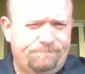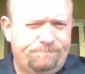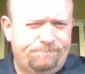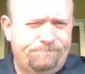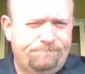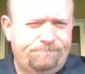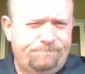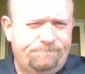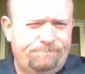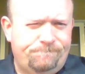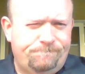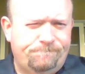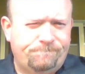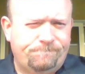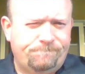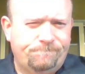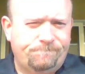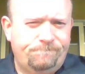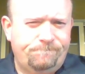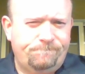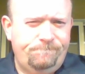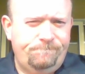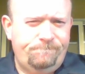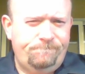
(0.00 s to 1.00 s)

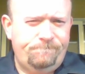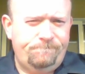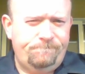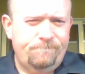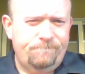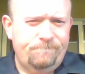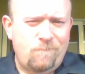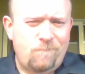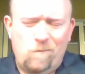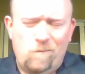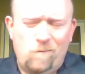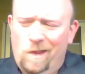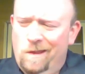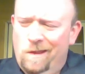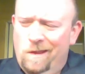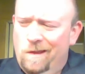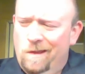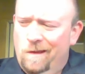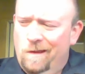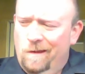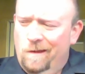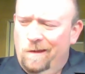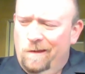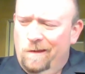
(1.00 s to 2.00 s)

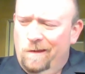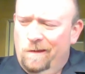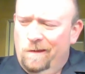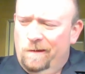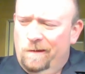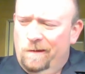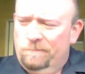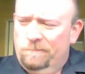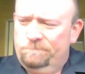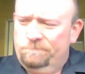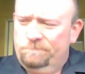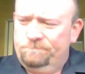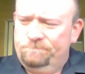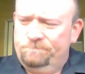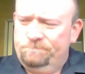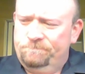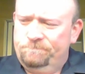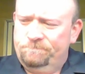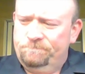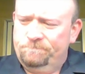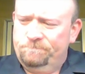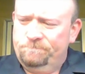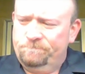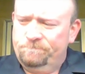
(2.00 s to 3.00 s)

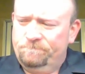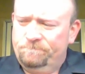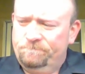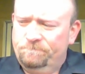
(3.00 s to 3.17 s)
No one is speaking in this clip.